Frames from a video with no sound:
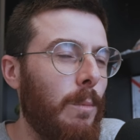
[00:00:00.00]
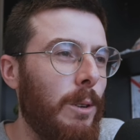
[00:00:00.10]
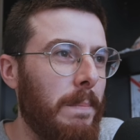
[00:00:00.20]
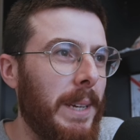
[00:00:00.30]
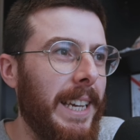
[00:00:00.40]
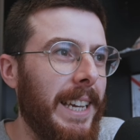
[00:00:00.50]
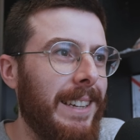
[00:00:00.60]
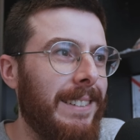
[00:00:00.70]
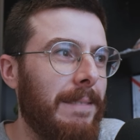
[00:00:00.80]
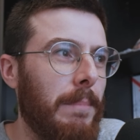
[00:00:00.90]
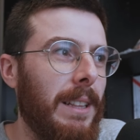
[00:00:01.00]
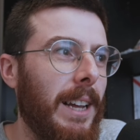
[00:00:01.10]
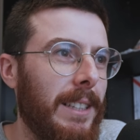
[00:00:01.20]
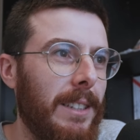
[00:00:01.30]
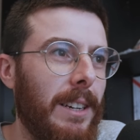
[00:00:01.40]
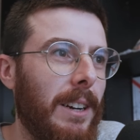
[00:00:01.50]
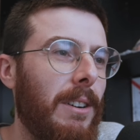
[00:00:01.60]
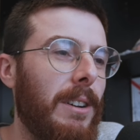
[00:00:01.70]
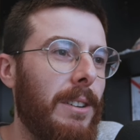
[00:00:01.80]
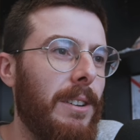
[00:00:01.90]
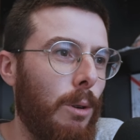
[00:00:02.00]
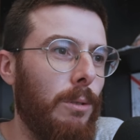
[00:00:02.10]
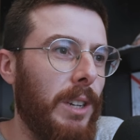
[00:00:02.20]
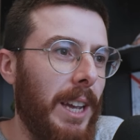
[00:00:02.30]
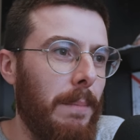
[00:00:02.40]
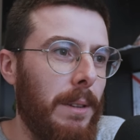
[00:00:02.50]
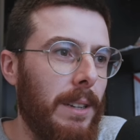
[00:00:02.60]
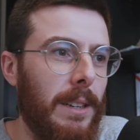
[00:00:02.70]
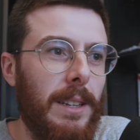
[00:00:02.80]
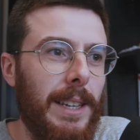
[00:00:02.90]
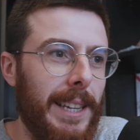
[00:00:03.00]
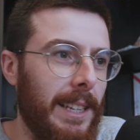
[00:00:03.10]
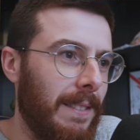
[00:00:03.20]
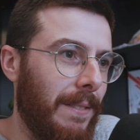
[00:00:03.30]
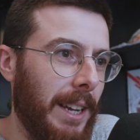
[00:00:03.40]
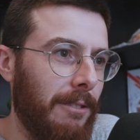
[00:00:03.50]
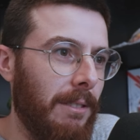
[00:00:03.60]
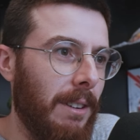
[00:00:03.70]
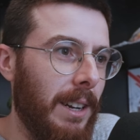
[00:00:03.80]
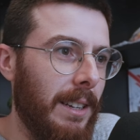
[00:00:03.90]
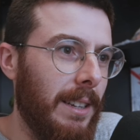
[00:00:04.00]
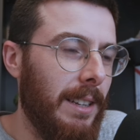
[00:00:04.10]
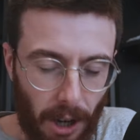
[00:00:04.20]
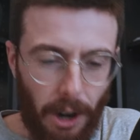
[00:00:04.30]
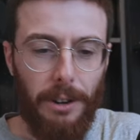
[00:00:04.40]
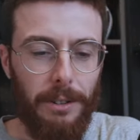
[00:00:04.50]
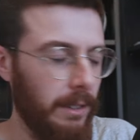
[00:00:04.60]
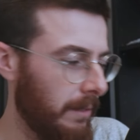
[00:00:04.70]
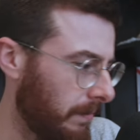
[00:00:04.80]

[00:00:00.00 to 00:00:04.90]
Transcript: Would Mir be like, no, world champion, he gets a factory ride? So